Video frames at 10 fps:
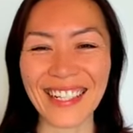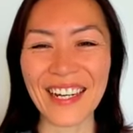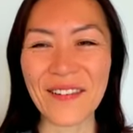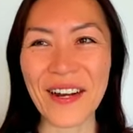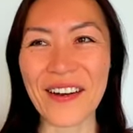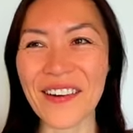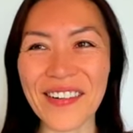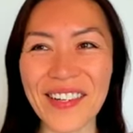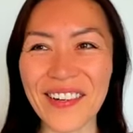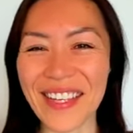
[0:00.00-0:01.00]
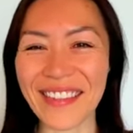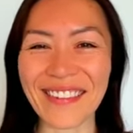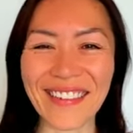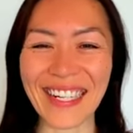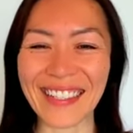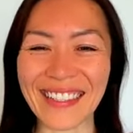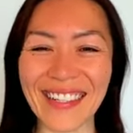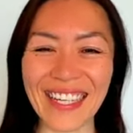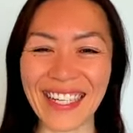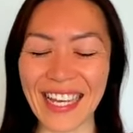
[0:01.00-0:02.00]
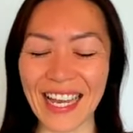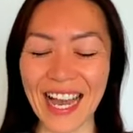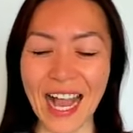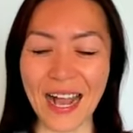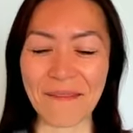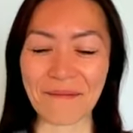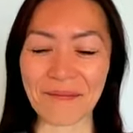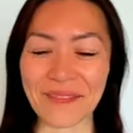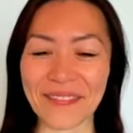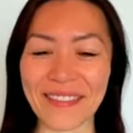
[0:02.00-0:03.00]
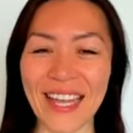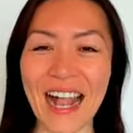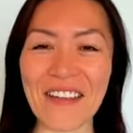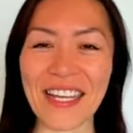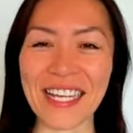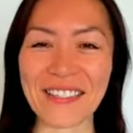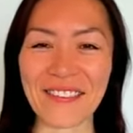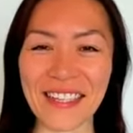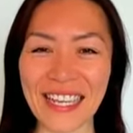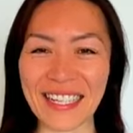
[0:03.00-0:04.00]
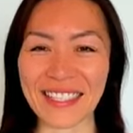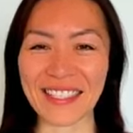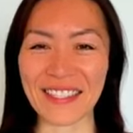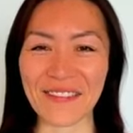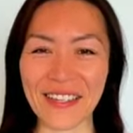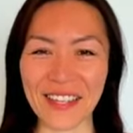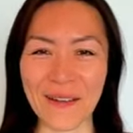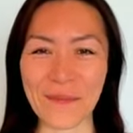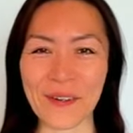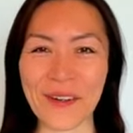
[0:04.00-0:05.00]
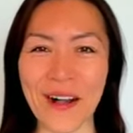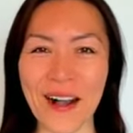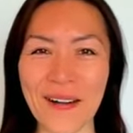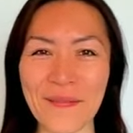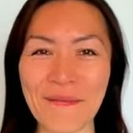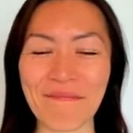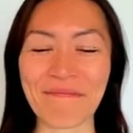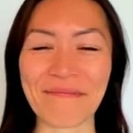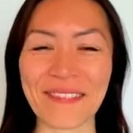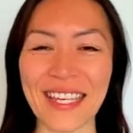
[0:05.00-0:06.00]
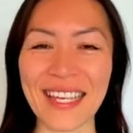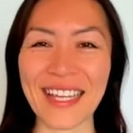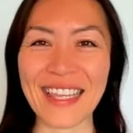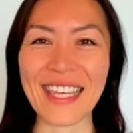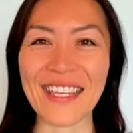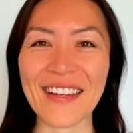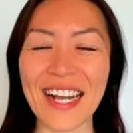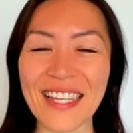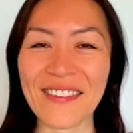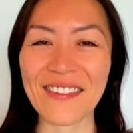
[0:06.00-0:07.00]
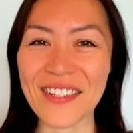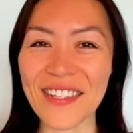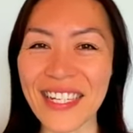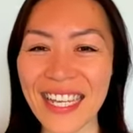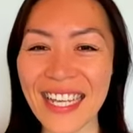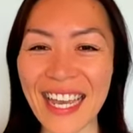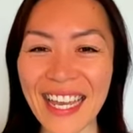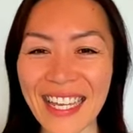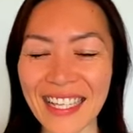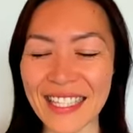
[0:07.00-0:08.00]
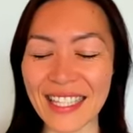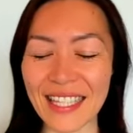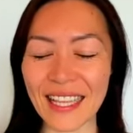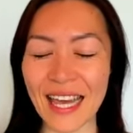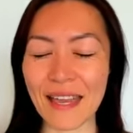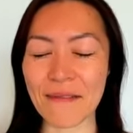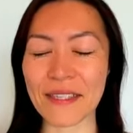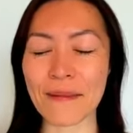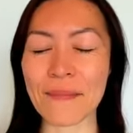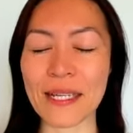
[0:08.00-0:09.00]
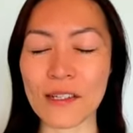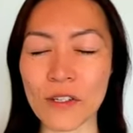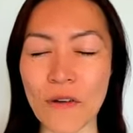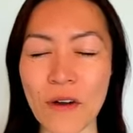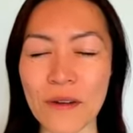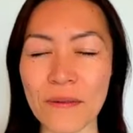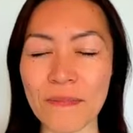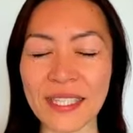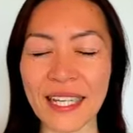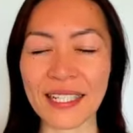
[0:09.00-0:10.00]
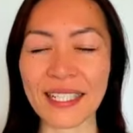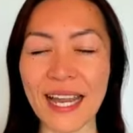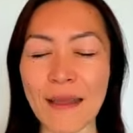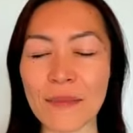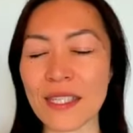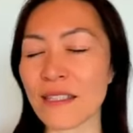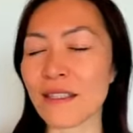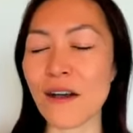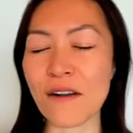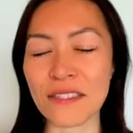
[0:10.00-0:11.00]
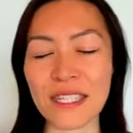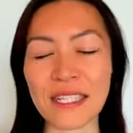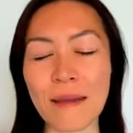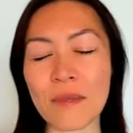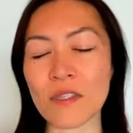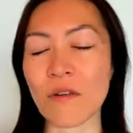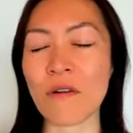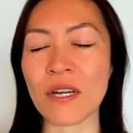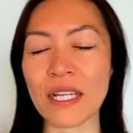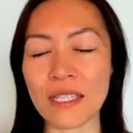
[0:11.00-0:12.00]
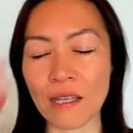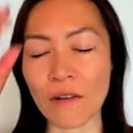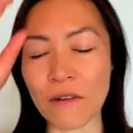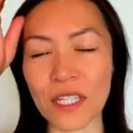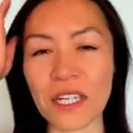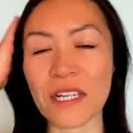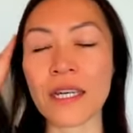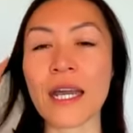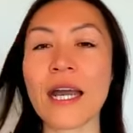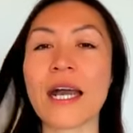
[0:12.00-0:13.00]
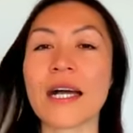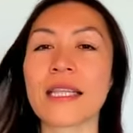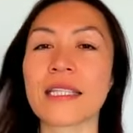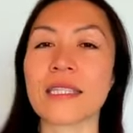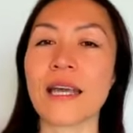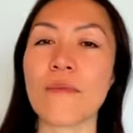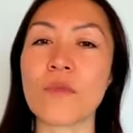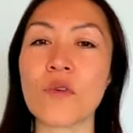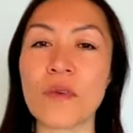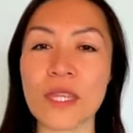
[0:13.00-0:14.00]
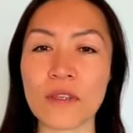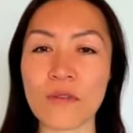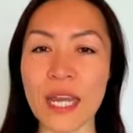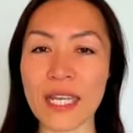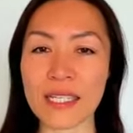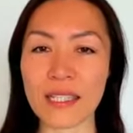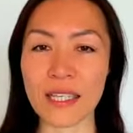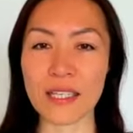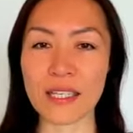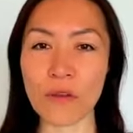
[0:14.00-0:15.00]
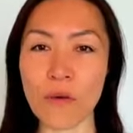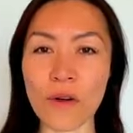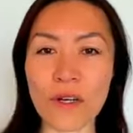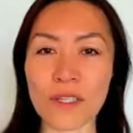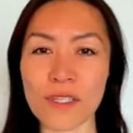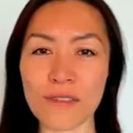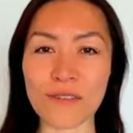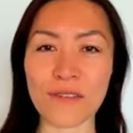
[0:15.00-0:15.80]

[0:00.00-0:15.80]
we're all going through it, right? How are you guys feeling? You feel a lot more calm? Thank you guys for tuning in. The live is a bit short, but sometimes it's long, sometimes short. It's so good. Let's move with grace on this Taurus